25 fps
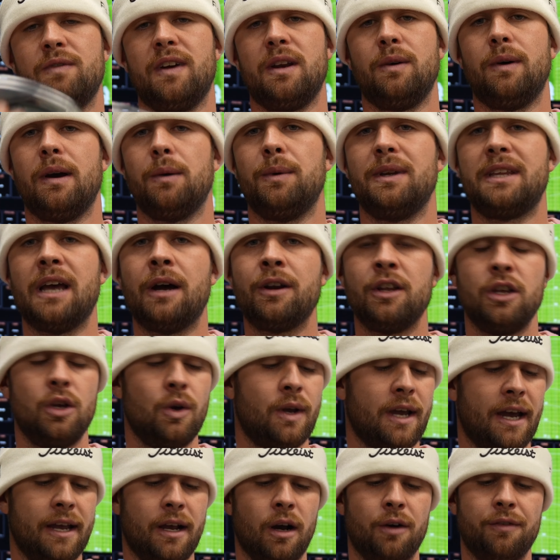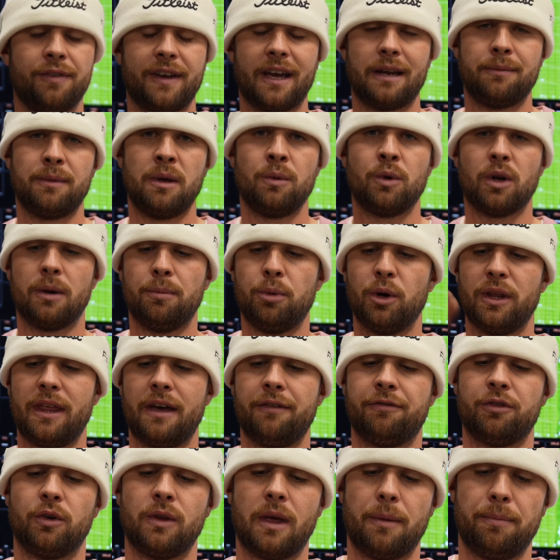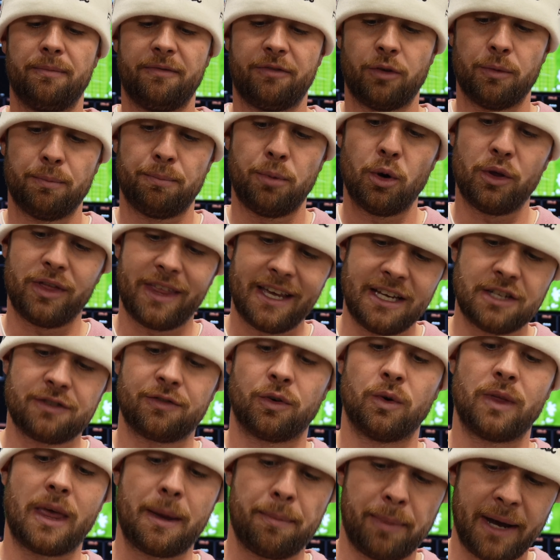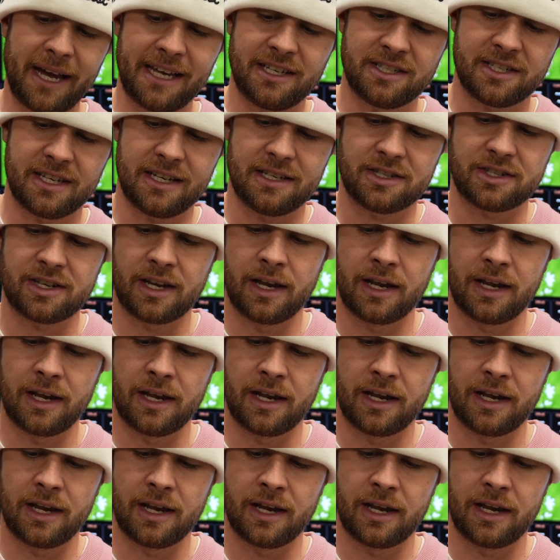anyway. We're down at UK Golf Academy. We're going to put these through their paces,